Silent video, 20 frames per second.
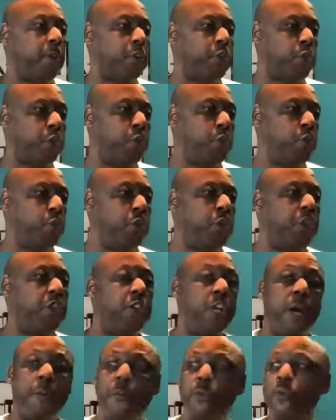to the
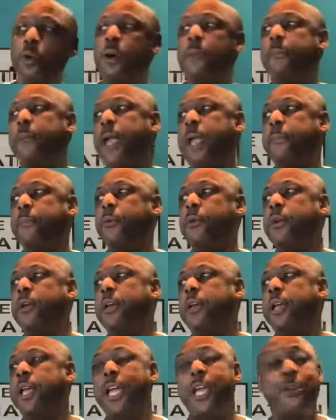number one paper
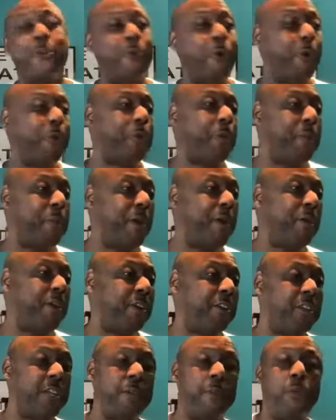in North
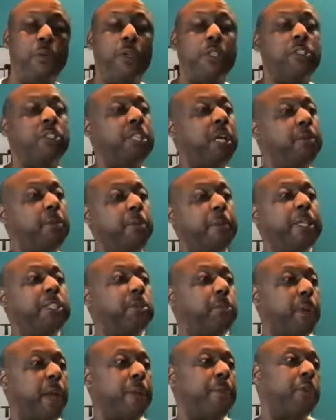America, number one
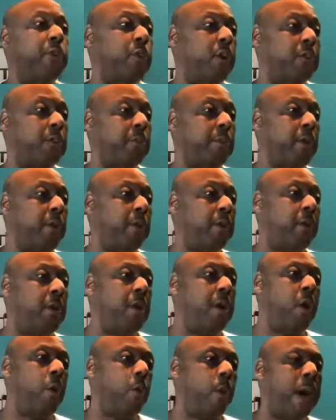sublimation paper in North America.
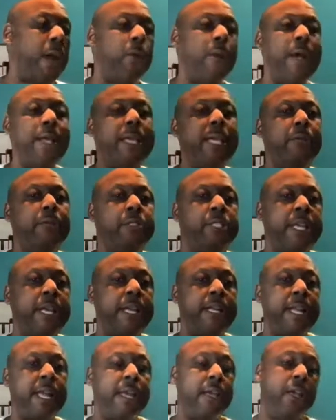Why do I keep
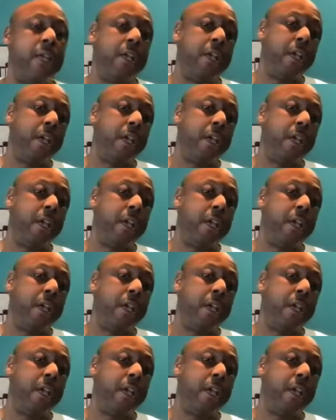saying that?